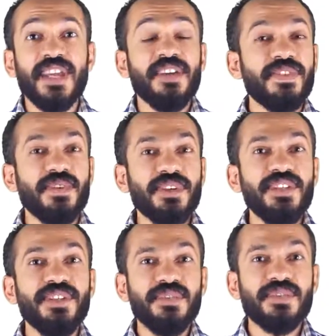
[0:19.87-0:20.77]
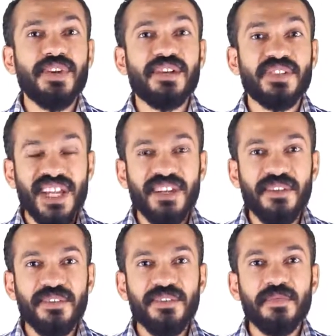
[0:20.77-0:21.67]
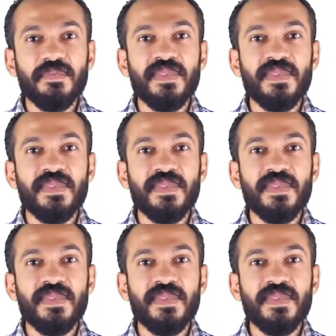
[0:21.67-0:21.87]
If you are new to our channel,